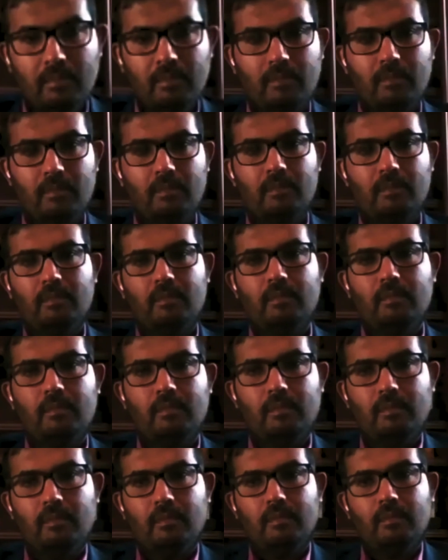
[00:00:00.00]
you guys correct
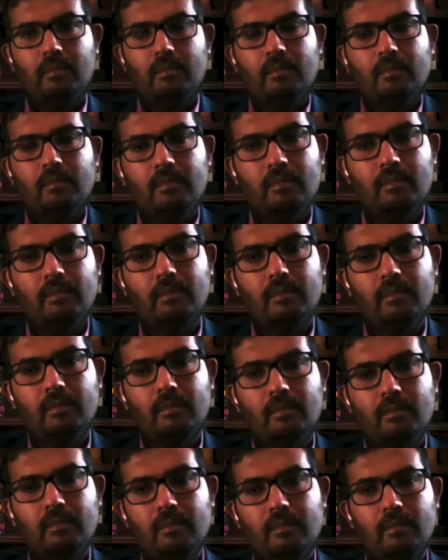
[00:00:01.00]
me if I'm wrong,
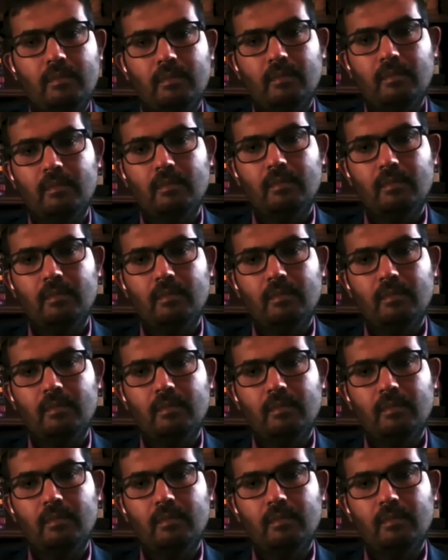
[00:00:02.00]
just for our